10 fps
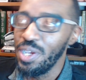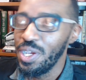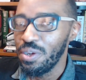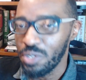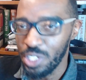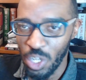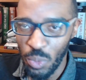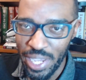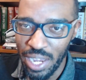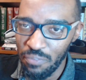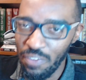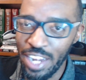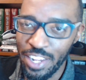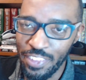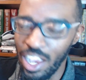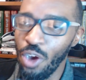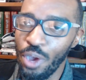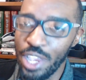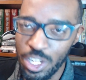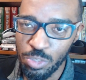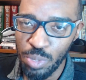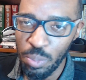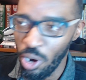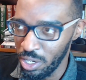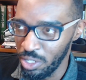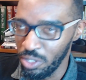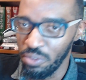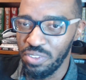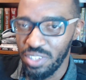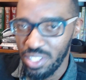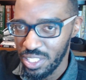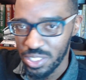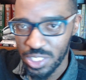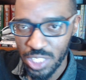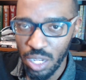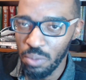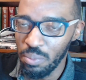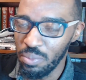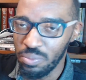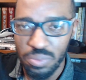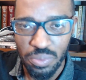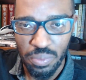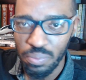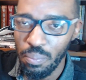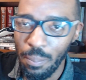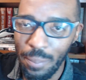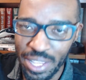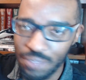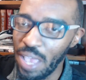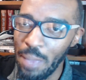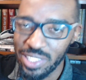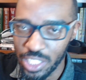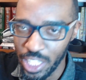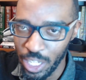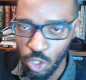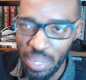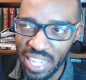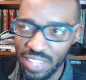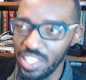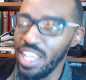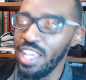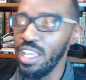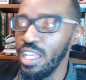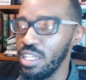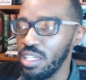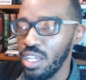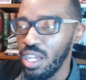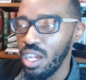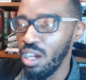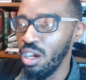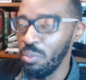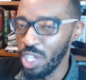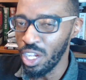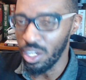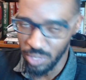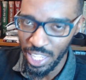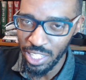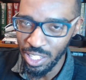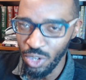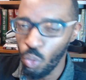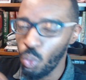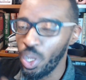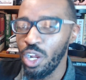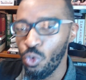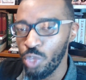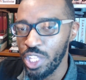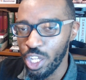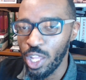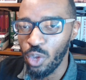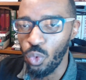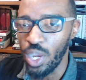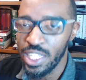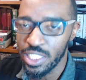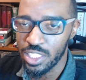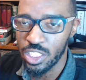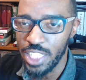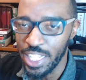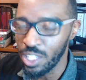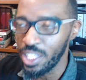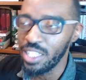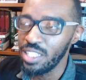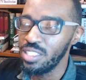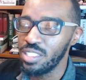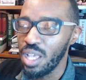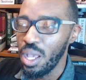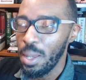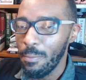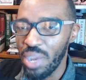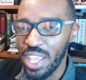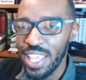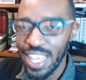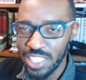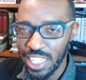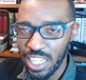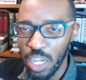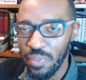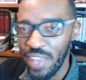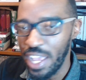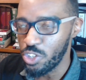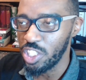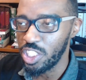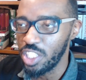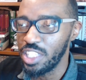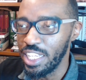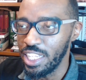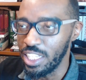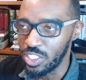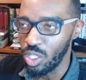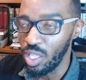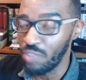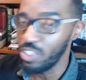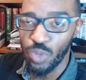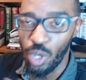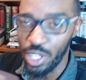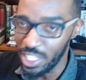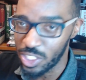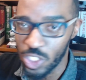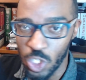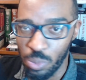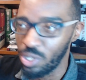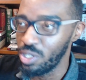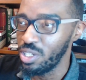We kind of find out that he used to be part of some big famous guild back in the day. Young Lalo, we don't really know like what his deal is, but he has like a couple of interesting things. So like, first of all, he is super